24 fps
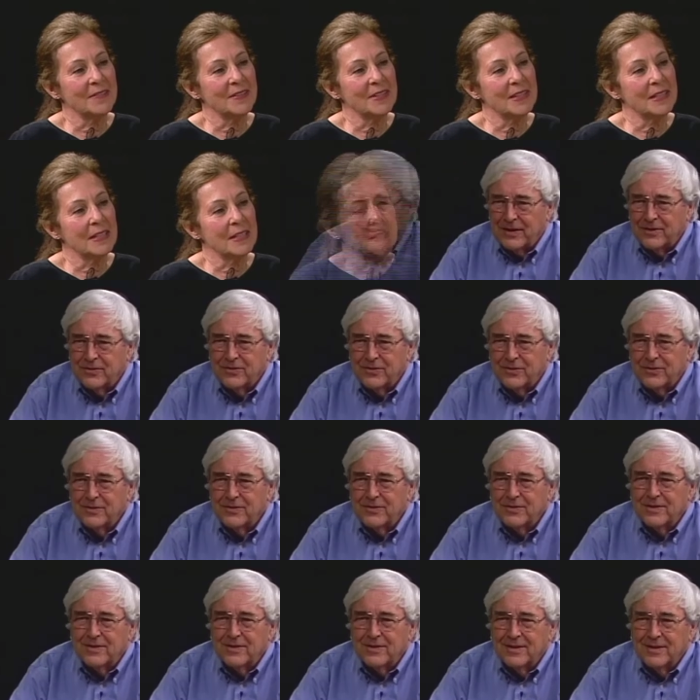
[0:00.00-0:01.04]
the lectures
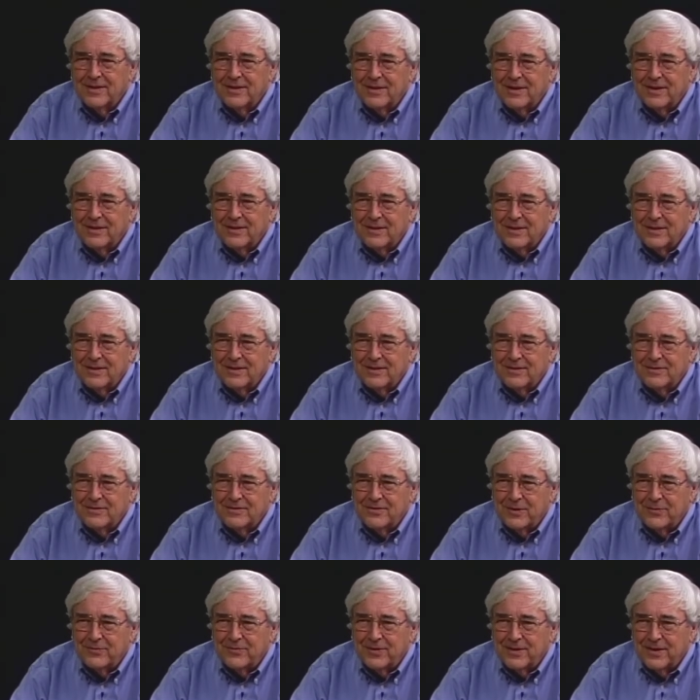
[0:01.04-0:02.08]
and the, and the
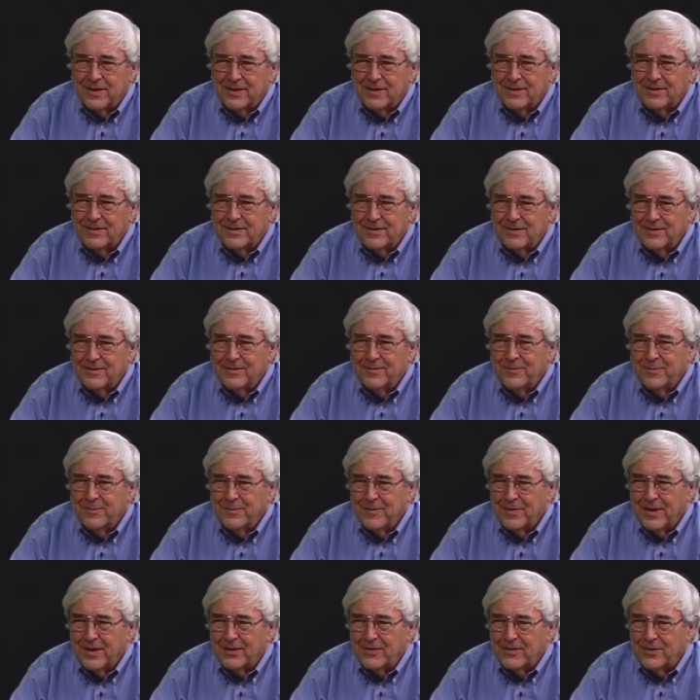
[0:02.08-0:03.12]
symphony, and
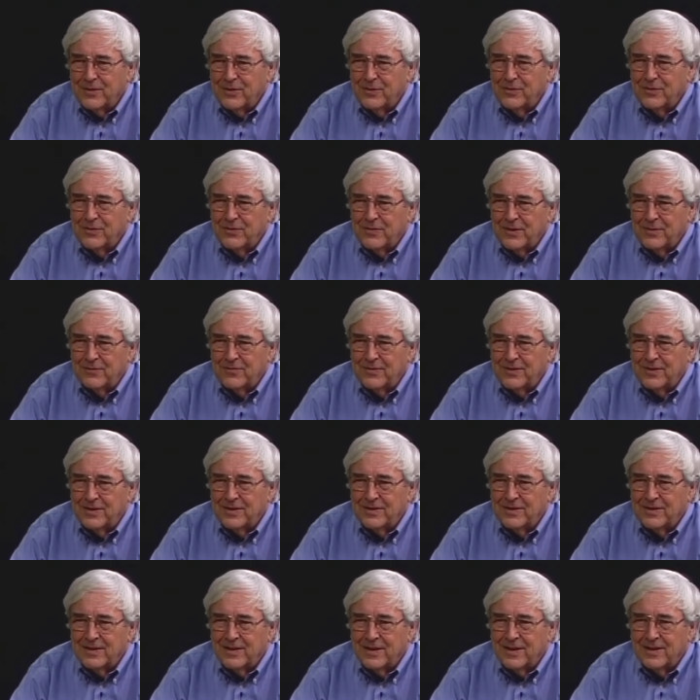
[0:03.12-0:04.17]
like the youth symphony
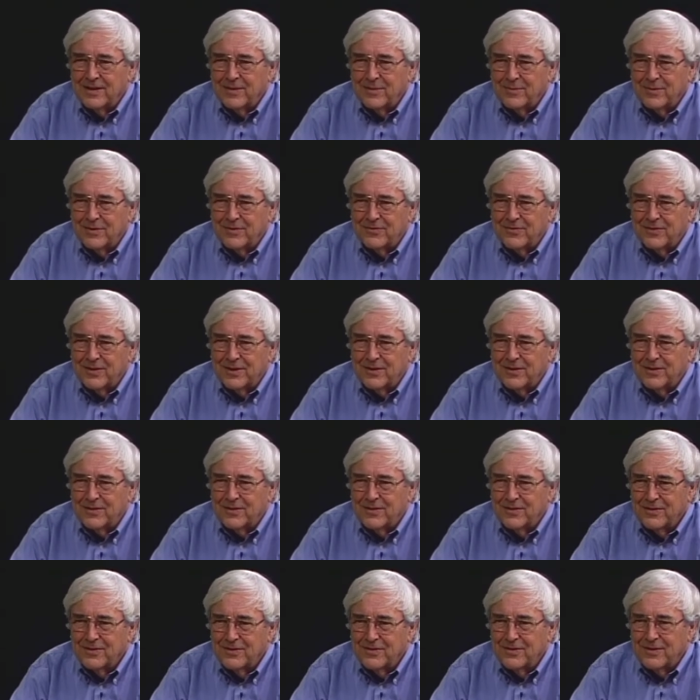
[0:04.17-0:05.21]
tonight will be fun
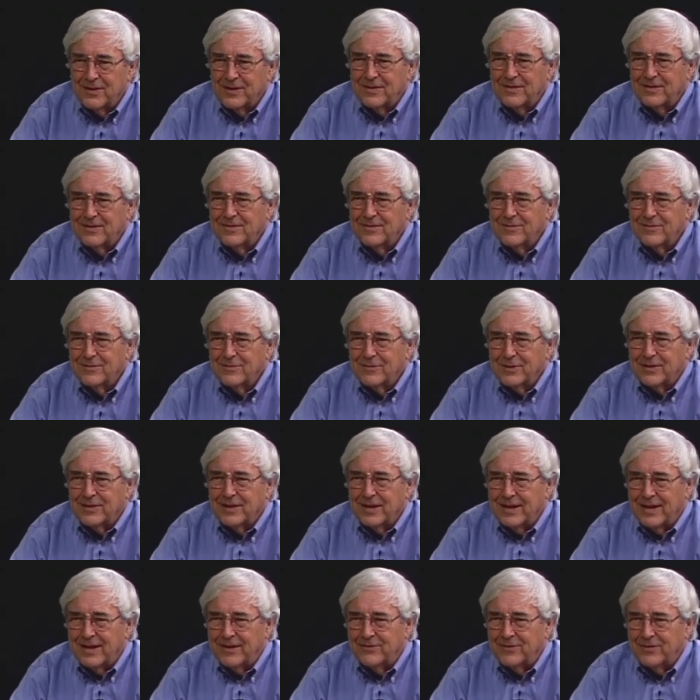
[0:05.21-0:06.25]
to see what they
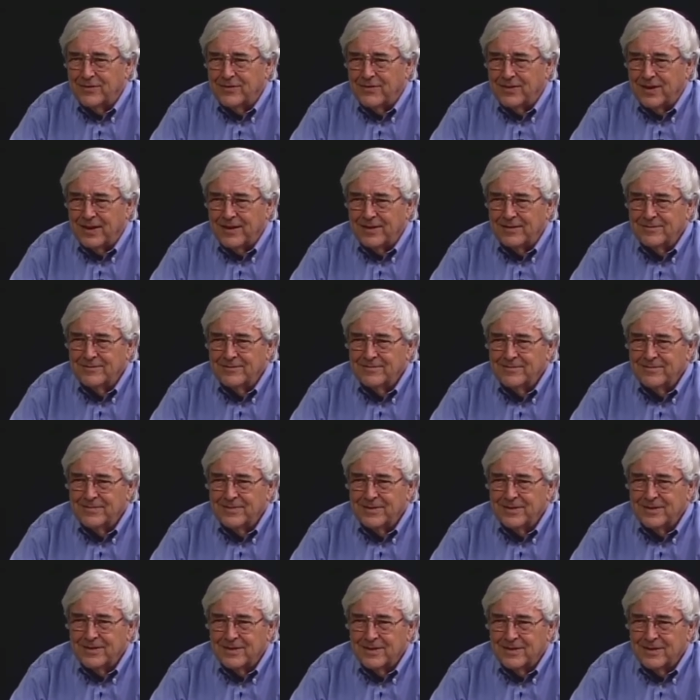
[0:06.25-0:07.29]
have to say
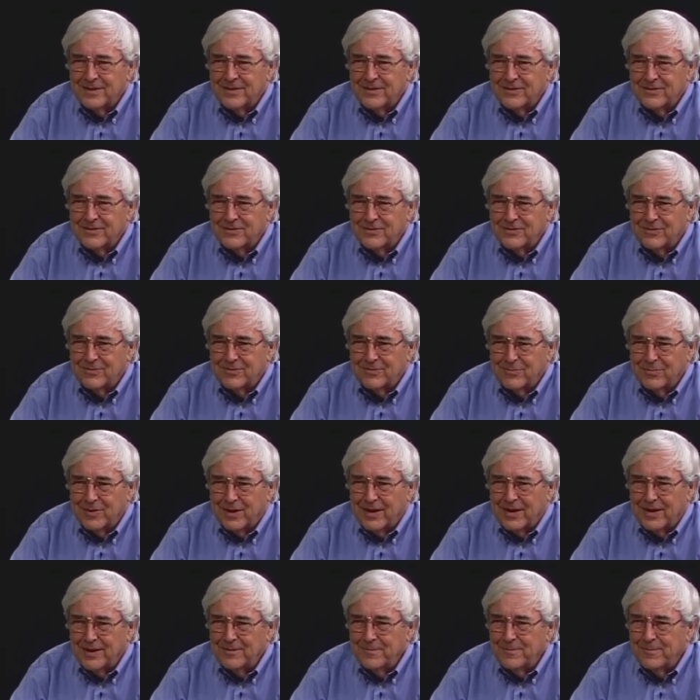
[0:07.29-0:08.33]
and yeah.
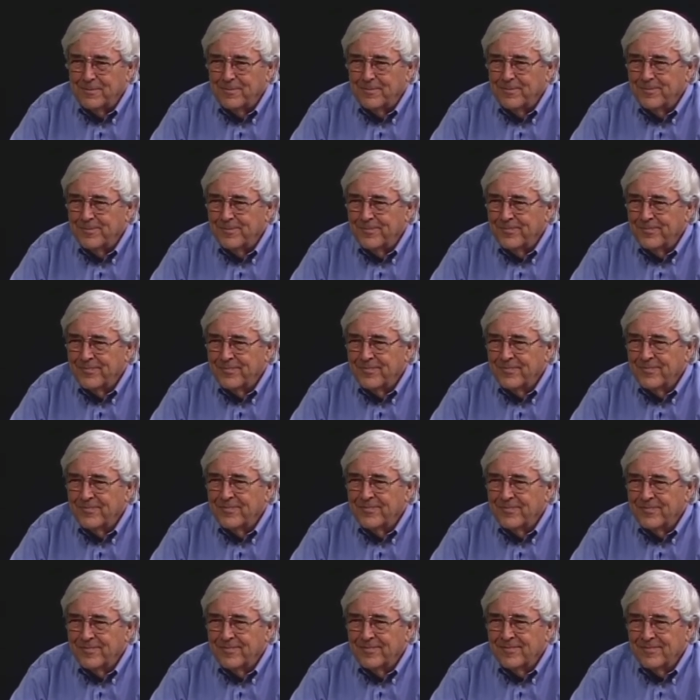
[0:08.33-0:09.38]
play.
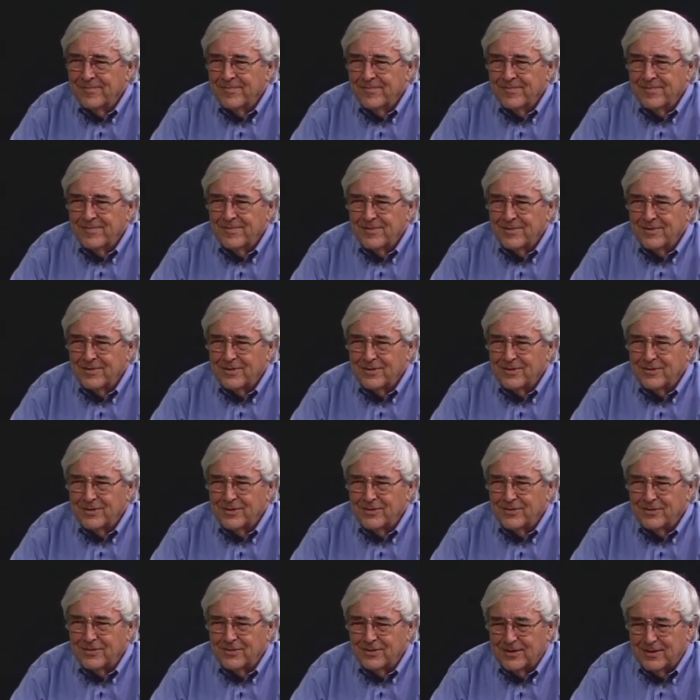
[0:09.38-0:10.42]
Yeah. So
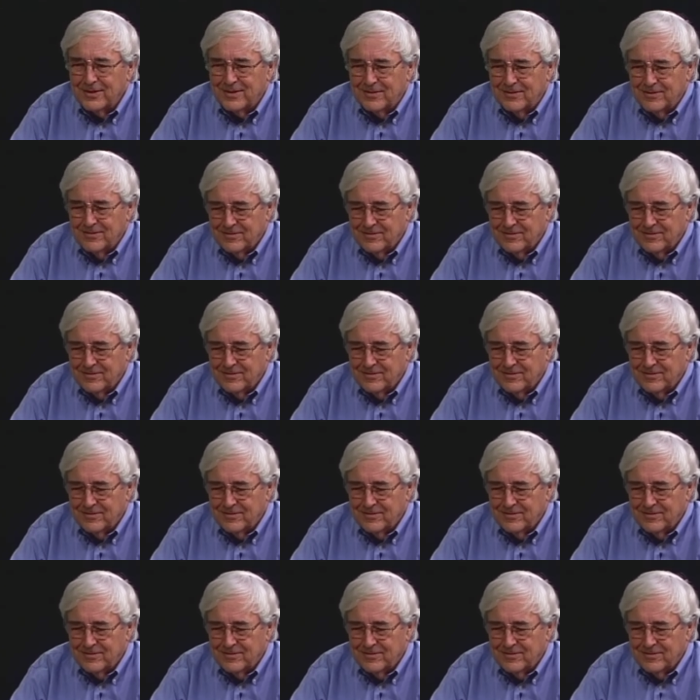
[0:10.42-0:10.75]
that's good.